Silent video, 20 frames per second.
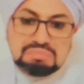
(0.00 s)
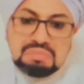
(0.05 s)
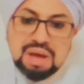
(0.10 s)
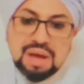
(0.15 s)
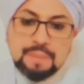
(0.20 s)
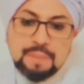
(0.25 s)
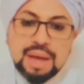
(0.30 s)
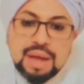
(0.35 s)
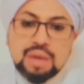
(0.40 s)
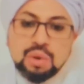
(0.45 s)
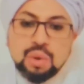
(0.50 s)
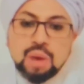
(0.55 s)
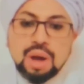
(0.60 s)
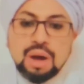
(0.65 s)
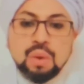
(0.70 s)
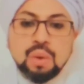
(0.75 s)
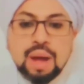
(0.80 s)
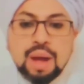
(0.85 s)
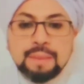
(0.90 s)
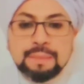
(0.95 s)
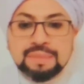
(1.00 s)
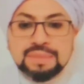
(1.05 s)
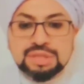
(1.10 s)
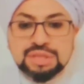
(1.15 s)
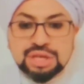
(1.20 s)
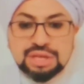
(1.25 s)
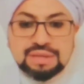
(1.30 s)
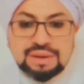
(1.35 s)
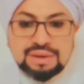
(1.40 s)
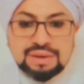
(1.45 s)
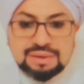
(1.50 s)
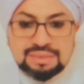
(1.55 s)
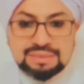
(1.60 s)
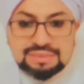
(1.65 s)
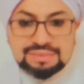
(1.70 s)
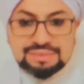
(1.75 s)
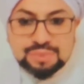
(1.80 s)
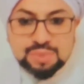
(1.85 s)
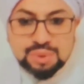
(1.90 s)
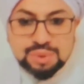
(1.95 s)
Babalu aqwam, general
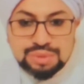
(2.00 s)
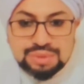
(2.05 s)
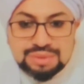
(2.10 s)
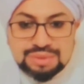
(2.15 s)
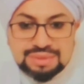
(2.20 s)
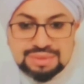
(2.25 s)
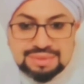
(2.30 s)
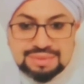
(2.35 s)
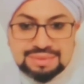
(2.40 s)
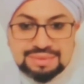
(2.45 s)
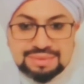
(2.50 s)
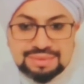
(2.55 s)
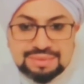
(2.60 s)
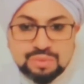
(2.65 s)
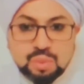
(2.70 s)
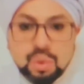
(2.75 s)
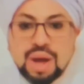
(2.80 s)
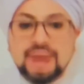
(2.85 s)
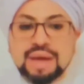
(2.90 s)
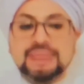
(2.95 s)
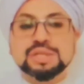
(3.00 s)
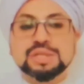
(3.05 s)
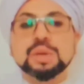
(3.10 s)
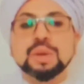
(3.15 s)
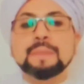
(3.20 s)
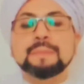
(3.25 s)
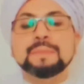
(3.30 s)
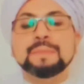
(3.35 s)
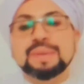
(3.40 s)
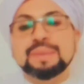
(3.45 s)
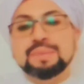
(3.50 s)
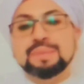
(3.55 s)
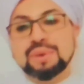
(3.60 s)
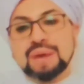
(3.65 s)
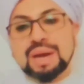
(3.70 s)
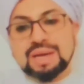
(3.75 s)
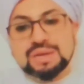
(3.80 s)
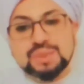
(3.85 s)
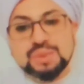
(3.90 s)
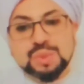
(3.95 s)
words. Why some
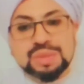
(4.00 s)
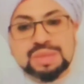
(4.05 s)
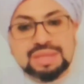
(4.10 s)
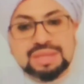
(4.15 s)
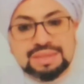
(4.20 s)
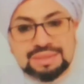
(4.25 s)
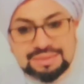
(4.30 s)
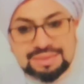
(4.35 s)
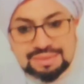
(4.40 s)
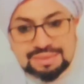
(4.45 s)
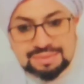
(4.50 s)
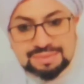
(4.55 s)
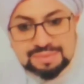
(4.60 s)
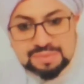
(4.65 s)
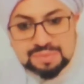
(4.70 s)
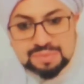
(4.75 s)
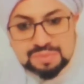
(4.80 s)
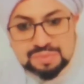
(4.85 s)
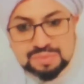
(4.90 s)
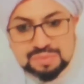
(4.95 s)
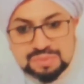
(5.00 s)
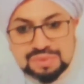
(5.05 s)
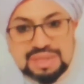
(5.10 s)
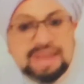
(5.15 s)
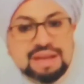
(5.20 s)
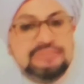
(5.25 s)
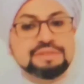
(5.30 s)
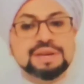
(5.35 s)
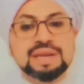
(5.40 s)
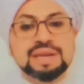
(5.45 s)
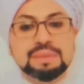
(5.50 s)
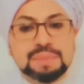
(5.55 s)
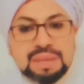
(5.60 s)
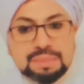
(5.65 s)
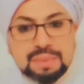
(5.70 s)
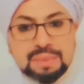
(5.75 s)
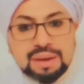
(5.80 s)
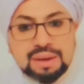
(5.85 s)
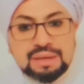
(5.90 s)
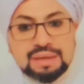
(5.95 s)
people are doing this. Never
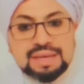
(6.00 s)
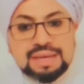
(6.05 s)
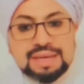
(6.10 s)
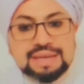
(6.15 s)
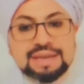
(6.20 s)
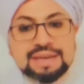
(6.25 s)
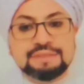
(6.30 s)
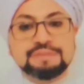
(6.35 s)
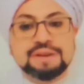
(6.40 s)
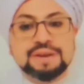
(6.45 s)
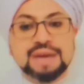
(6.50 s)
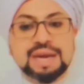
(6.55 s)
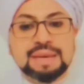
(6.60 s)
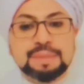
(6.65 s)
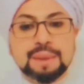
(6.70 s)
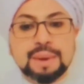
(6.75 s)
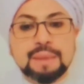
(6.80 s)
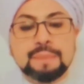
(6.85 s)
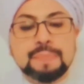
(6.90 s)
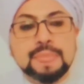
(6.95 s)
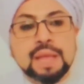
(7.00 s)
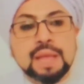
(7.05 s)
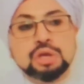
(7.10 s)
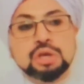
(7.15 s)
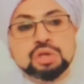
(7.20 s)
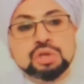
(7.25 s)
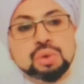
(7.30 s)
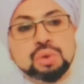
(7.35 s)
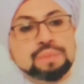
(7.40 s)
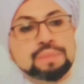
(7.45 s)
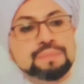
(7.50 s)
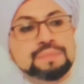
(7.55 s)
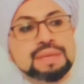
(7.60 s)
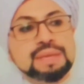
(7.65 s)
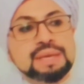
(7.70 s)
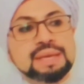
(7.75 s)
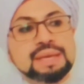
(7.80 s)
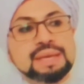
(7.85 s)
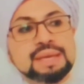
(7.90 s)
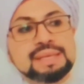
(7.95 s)
namima, never ghaiba. So,
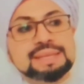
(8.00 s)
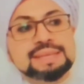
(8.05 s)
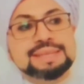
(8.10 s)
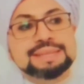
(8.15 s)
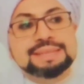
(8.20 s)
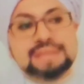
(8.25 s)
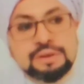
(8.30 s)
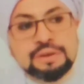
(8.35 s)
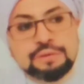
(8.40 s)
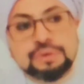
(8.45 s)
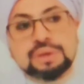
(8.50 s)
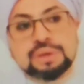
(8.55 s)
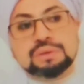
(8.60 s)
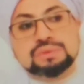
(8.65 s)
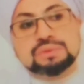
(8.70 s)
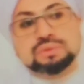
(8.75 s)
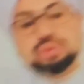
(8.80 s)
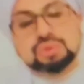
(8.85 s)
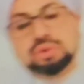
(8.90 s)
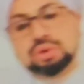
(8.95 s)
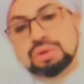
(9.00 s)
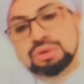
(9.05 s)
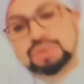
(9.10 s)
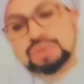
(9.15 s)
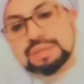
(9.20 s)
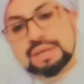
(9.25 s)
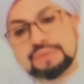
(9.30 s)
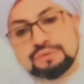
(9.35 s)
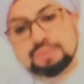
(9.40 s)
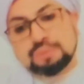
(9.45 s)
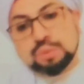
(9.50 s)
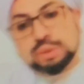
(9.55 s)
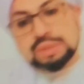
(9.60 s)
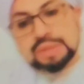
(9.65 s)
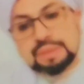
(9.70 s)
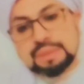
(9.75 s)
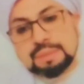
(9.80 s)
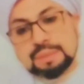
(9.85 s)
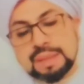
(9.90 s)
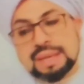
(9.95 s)
it's difficult to call yourself
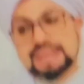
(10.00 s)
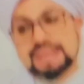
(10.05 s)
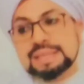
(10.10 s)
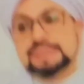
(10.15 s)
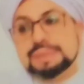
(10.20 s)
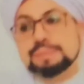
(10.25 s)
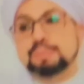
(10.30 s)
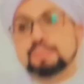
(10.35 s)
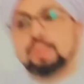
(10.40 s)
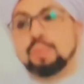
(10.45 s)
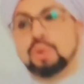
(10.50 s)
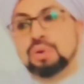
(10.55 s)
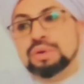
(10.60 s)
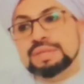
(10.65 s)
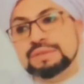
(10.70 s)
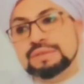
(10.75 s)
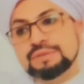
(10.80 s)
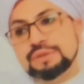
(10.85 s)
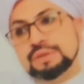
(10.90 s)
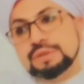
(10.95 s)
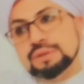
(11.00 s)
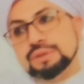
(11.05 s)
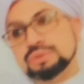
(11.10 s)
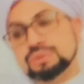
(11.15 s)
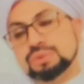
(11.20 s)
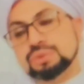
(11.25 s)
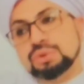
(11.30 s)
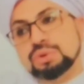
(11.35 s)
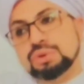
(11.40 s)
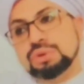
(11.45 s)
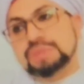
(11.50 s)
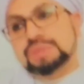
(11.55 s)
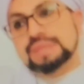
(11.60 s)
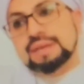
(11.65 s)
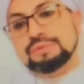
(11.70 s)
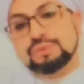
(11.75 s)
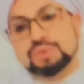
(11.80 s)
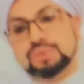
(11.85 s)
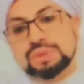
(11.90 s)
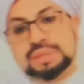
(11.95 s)
Muslim. It's more difficult to call
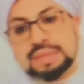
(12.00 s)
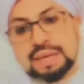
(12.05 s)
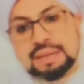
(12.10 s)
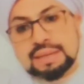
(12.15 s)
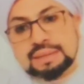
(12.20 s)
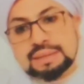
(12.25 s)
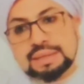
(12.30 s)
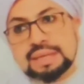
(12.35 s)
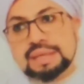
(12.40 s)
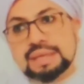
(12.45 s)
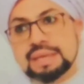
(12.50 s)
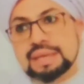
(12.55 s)
yourself Ustad.